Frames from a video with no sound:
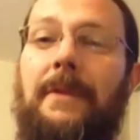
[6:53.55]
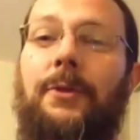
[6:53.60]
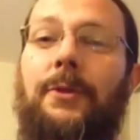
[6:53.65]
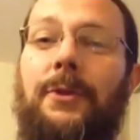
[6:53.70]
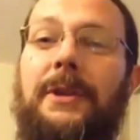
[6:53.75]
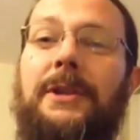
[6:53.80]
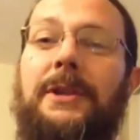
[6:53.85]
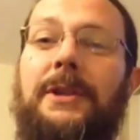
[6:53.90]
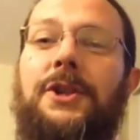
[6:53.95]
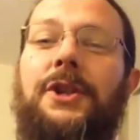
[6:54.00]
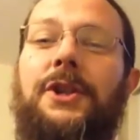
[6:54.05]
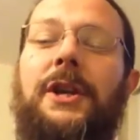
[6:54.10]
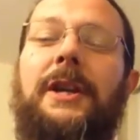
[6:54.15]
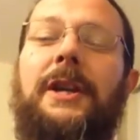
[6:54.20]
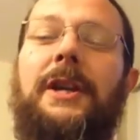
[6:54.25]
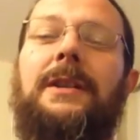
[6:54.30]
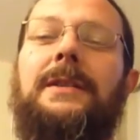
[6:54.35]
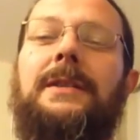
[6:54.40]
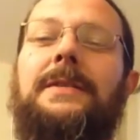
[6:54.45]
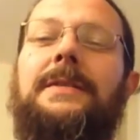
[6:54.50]
through this
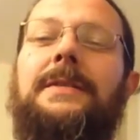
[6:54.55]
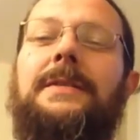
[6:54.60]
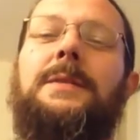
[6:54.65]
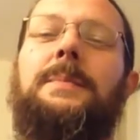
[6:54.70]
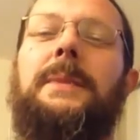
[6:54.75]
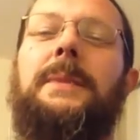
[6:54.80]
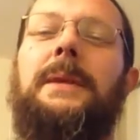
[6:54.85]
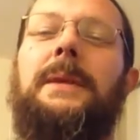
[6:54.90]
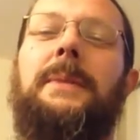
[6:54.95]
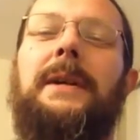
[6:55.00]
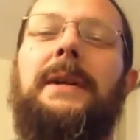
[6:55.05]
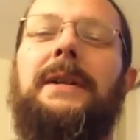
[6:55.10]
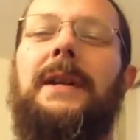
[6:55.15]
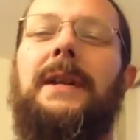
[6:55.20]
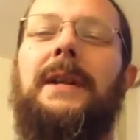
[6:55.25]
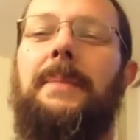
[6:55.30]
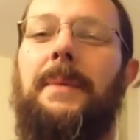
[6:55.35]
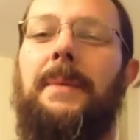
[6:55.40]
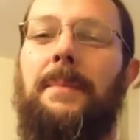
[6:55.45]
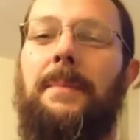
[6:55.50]
channel is this being
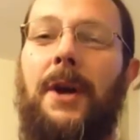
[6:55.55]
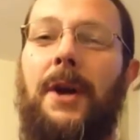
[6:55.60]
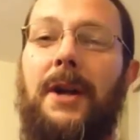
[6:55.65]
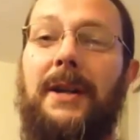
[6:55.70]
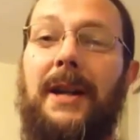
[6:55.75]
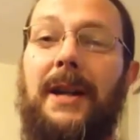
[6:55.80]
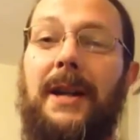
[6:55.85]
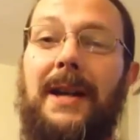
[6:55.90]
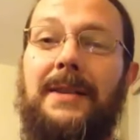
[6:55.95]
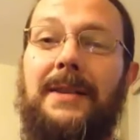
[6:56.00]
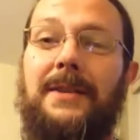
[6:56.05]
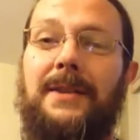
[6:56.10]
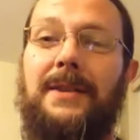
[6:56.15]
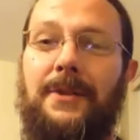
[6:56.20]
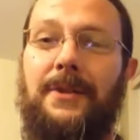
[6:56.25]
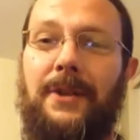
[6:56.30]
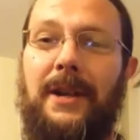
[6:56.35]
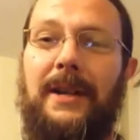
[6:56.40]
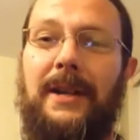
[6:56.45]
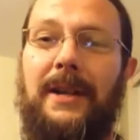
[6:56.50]
picked up and
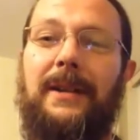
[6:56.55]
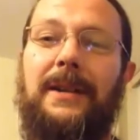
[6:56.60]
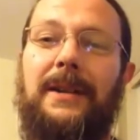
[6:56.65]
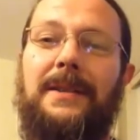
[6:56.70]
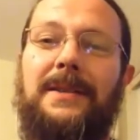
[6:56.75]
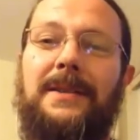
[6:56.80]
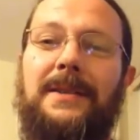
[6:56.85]
broadcast? Right?